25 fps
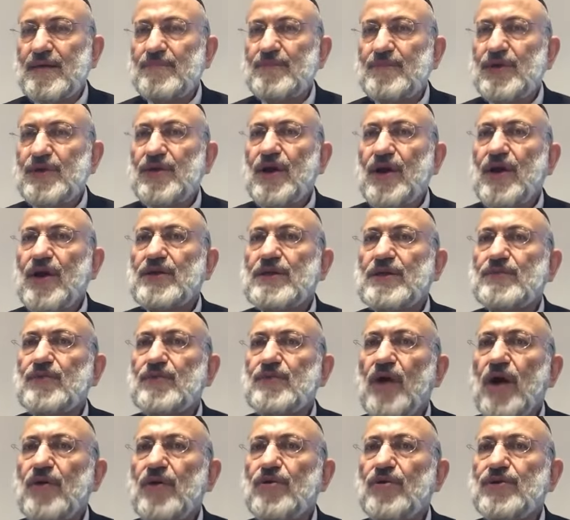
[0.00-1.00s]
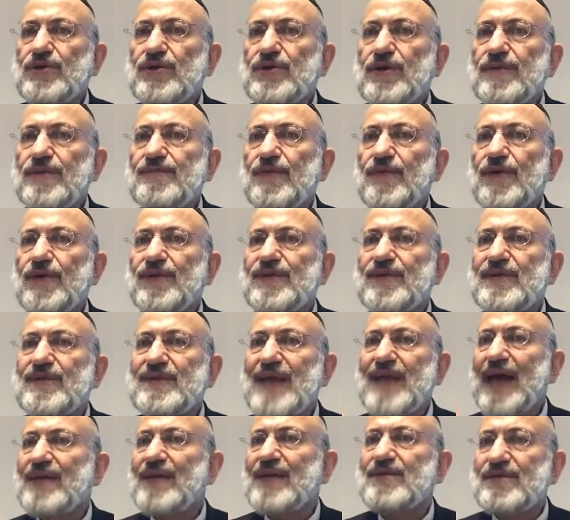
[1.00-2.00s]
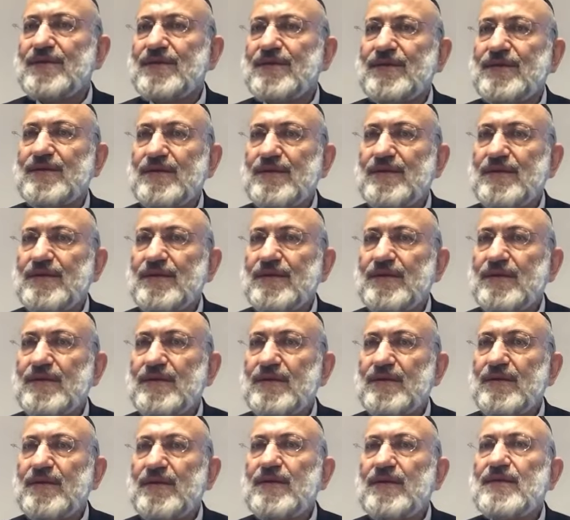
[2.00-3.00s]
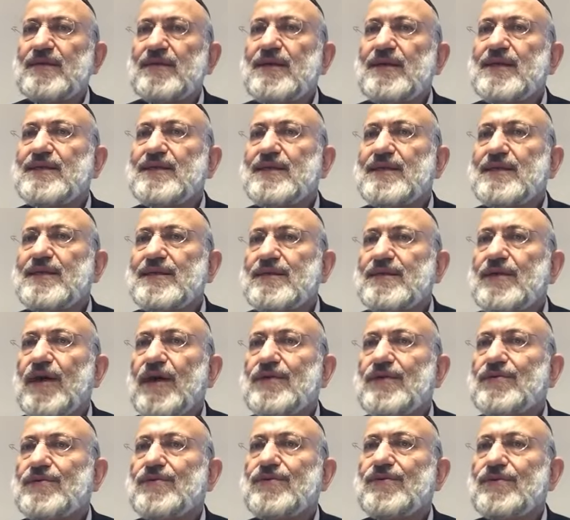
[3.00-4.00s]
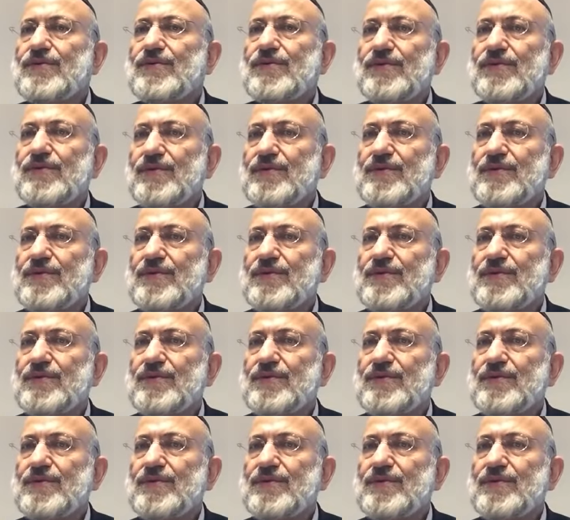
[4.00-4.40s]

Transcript: because we are looking for that. This is not good.